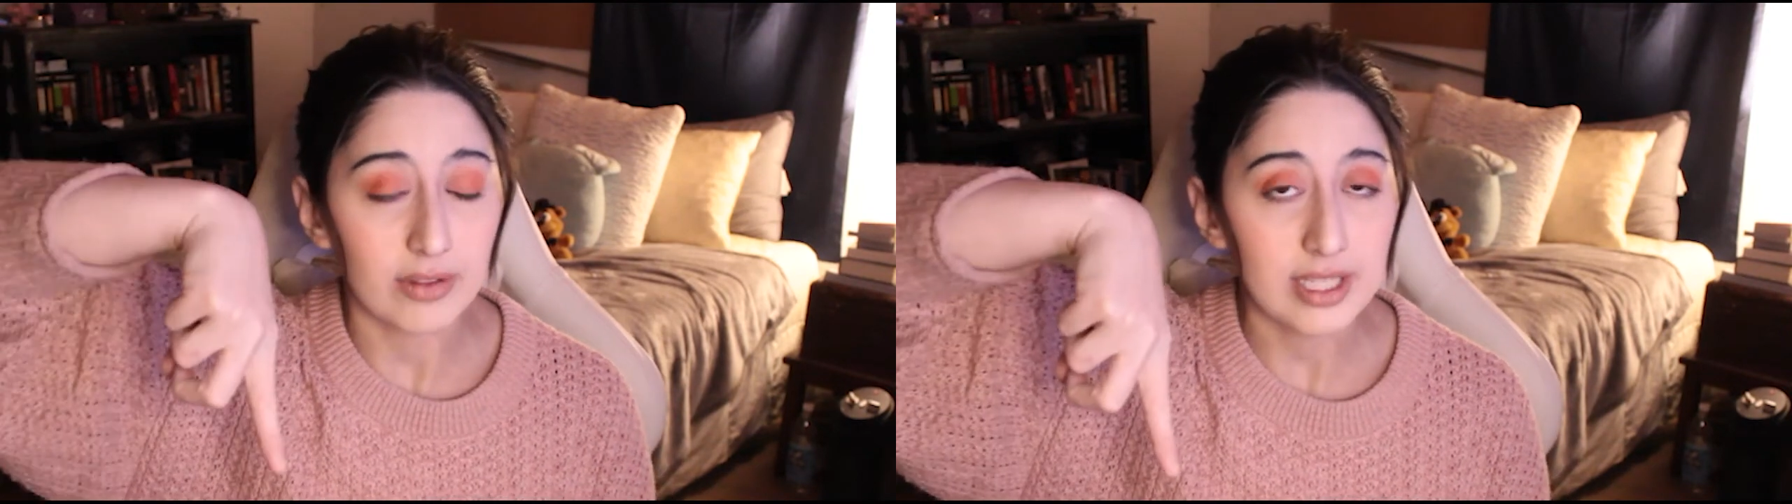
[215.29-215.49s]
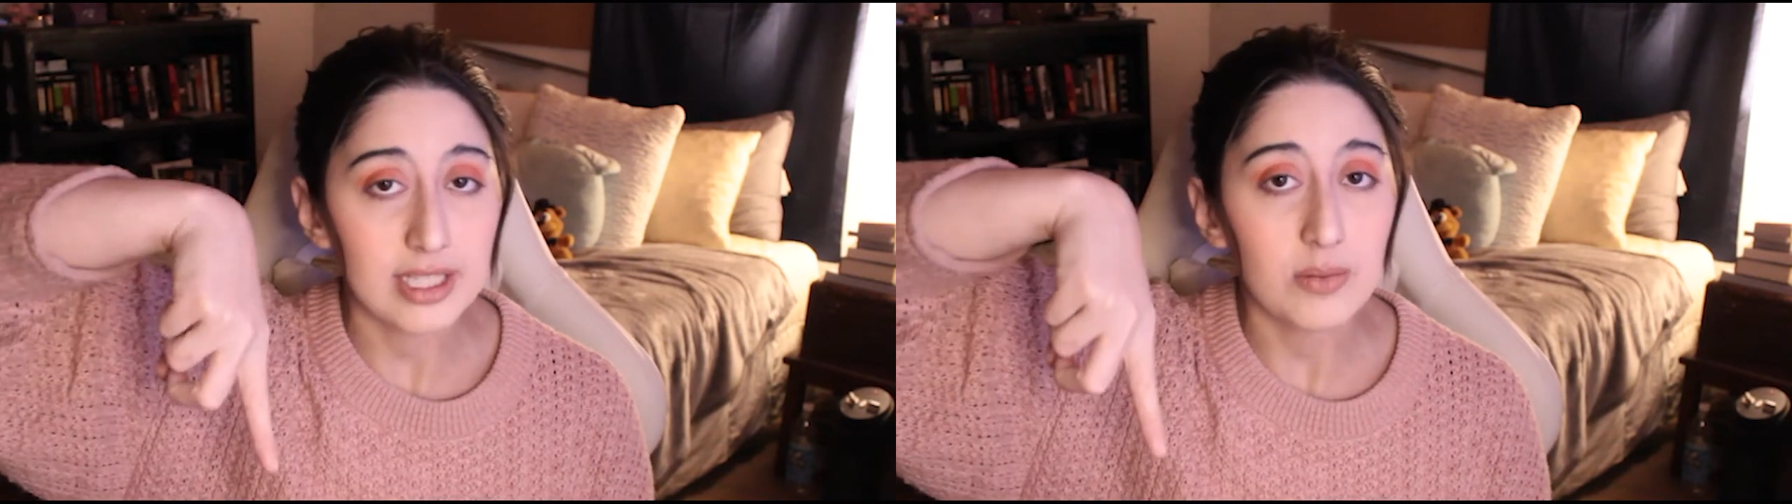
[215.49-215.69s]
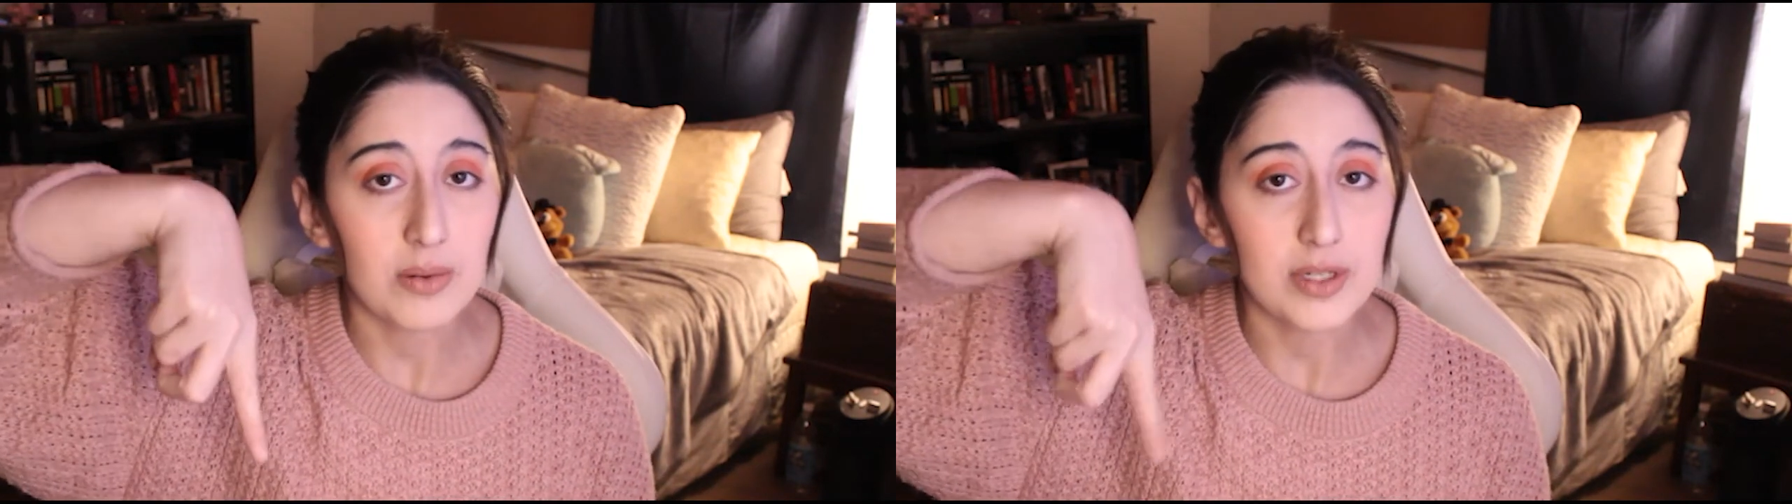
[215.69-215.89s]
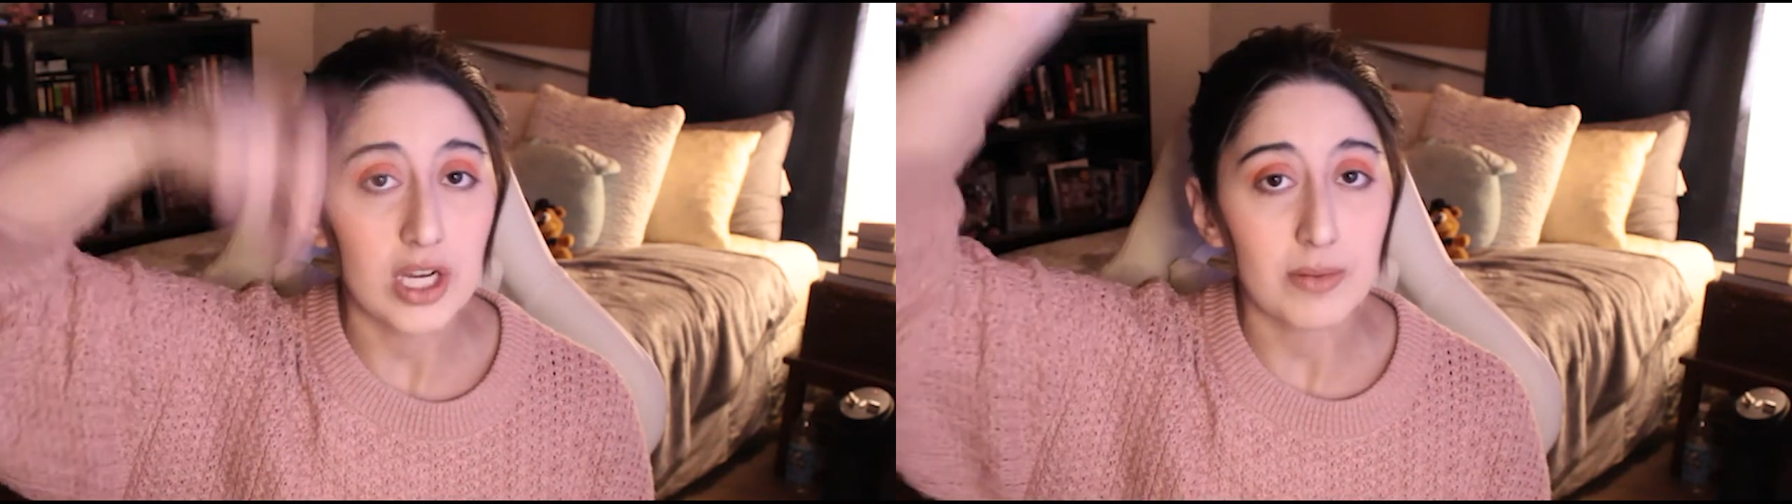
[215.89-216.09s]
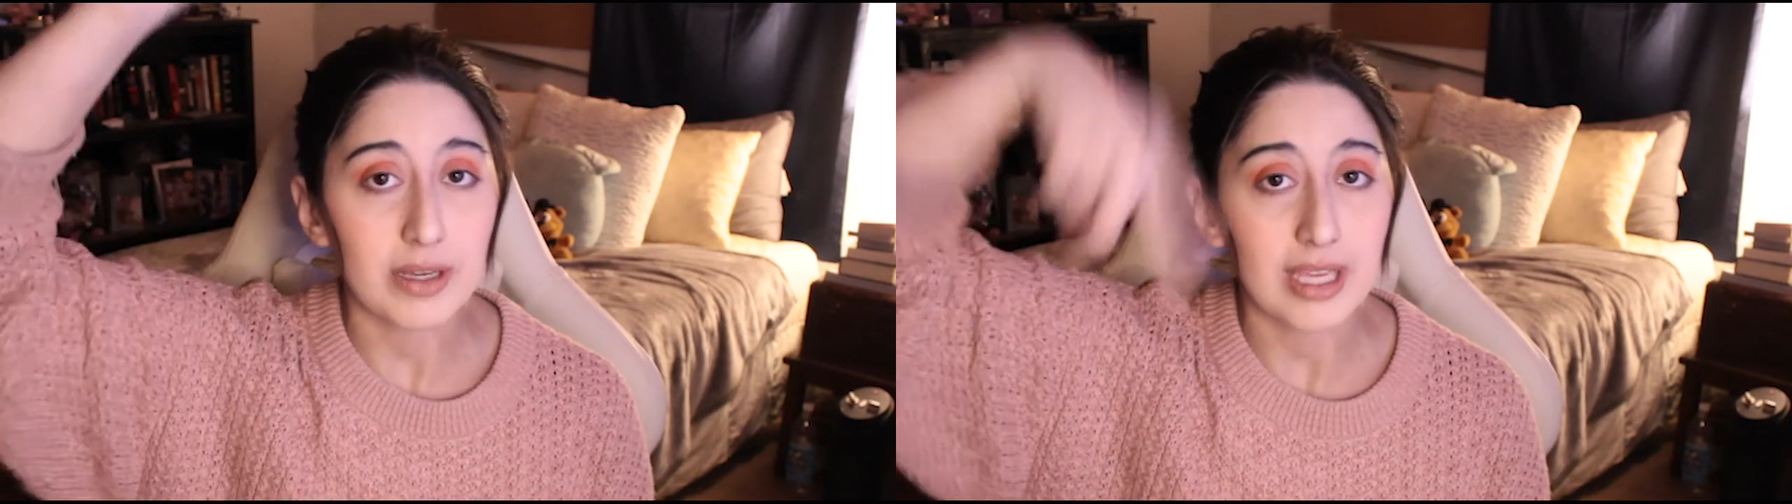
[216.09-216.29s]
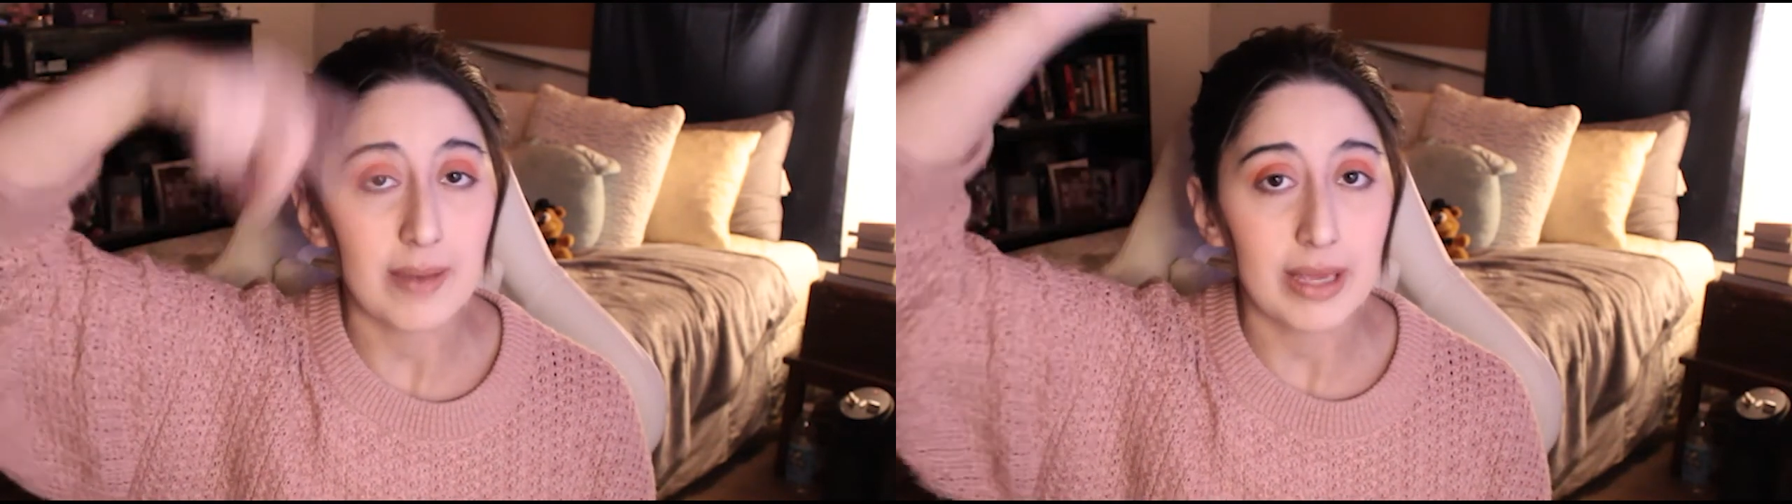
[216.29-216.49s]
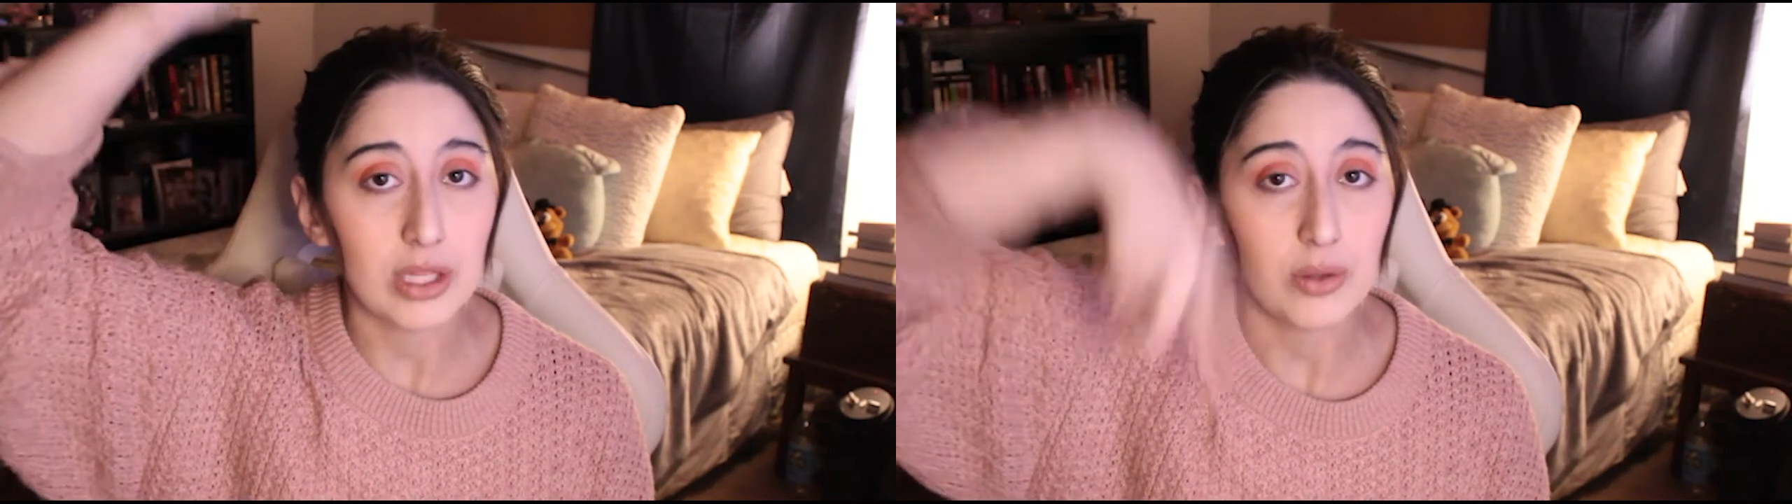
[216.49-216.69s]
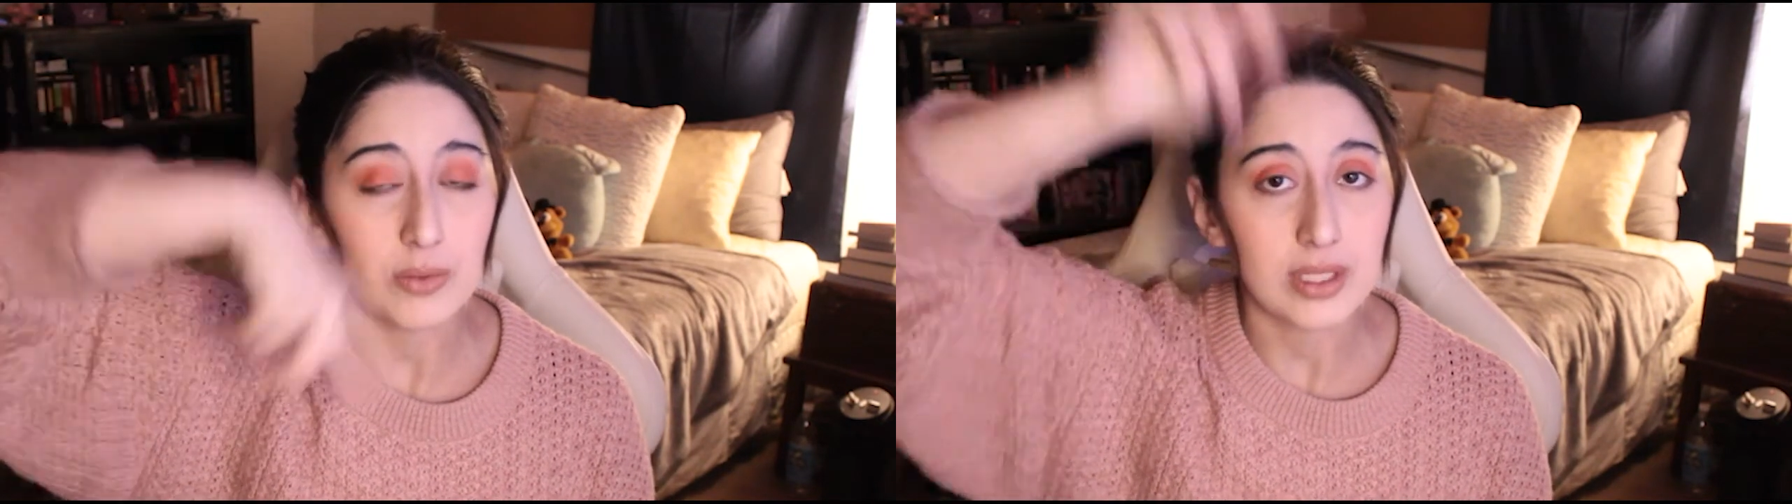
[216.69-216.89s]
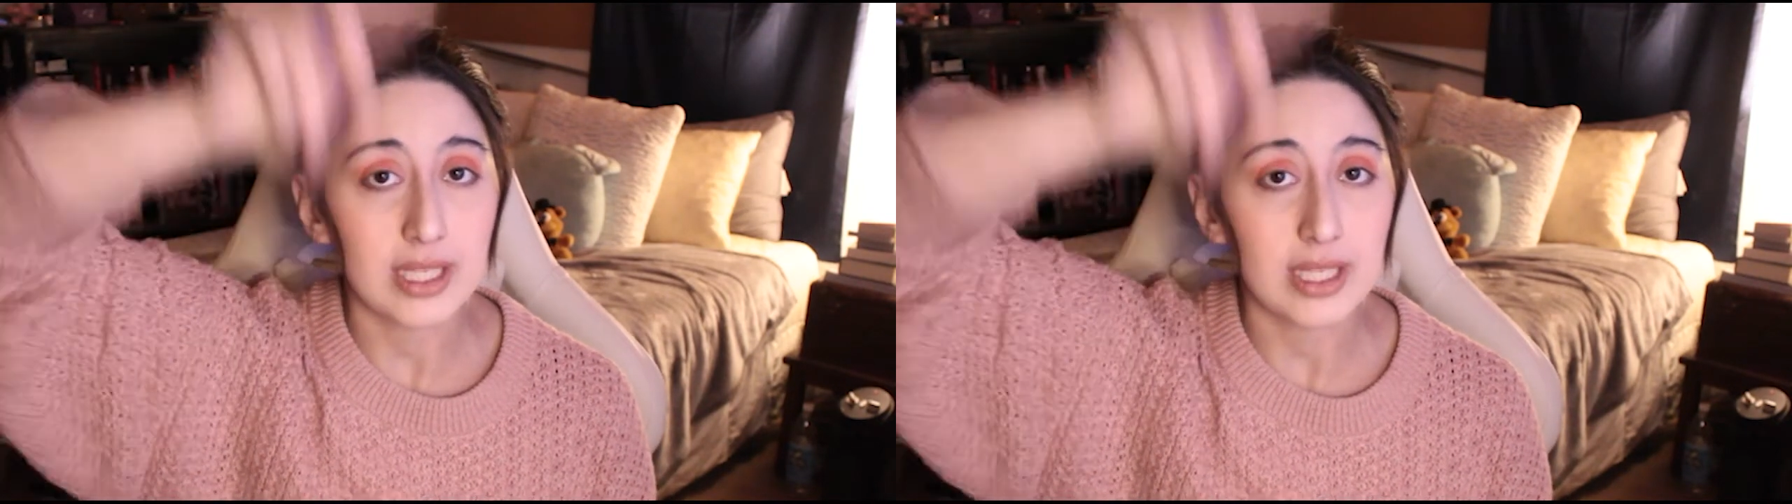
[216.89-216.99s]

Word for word: This is where we talk about gaming news,